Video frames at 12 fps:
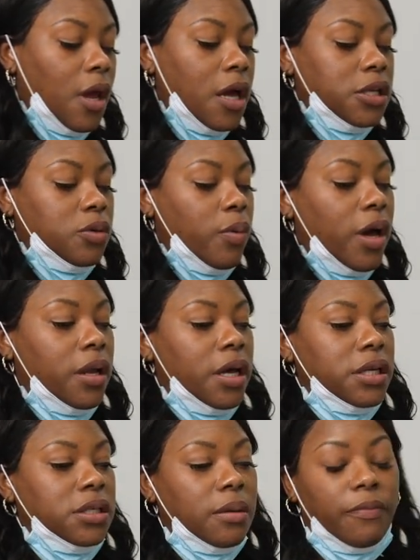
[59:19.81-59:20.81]
as well
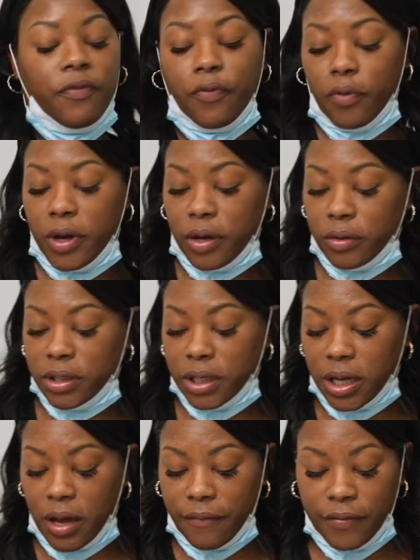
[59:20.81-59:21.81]
as some foil to
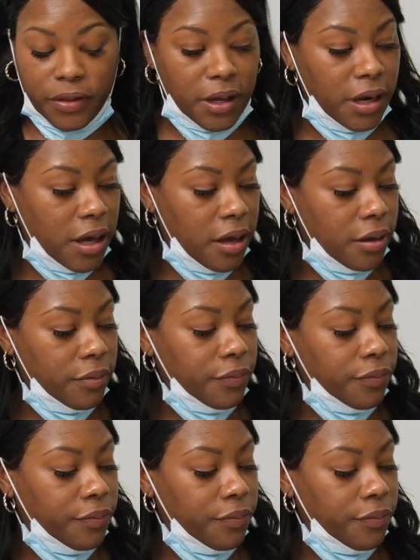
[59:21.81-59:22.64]
cover the nail,